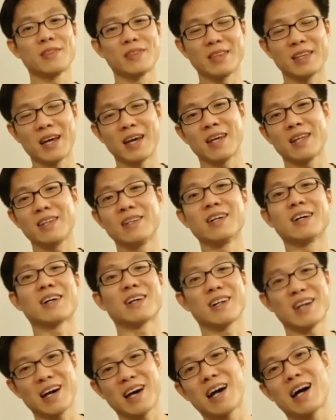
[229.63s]
than the
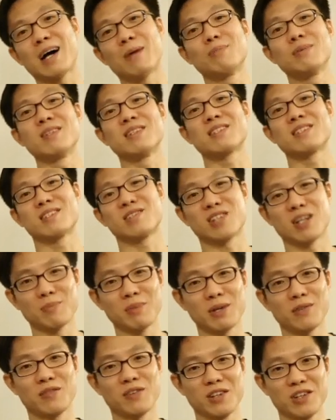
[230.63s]
carbon
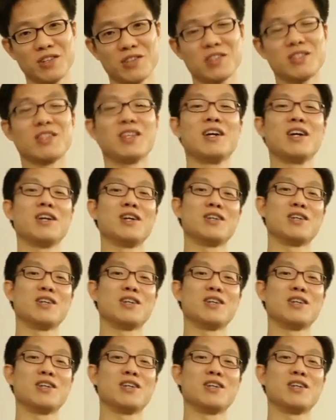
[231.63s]
ceramic version.